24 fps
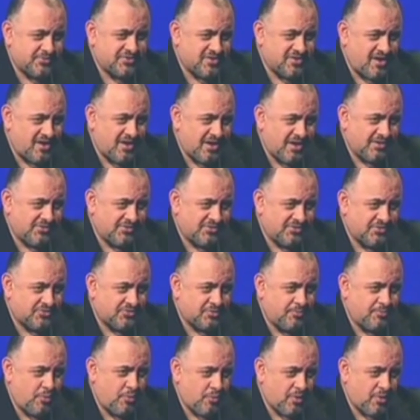science to
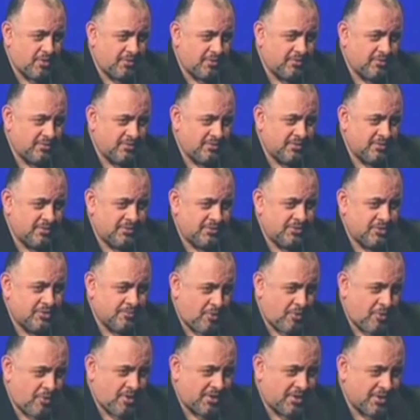support your
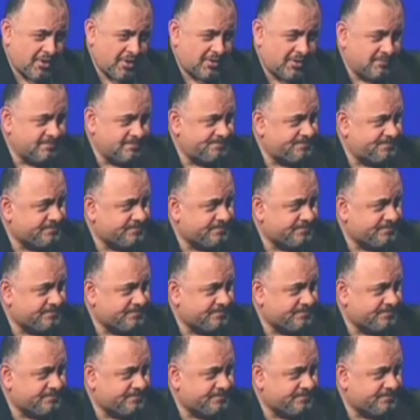marketing,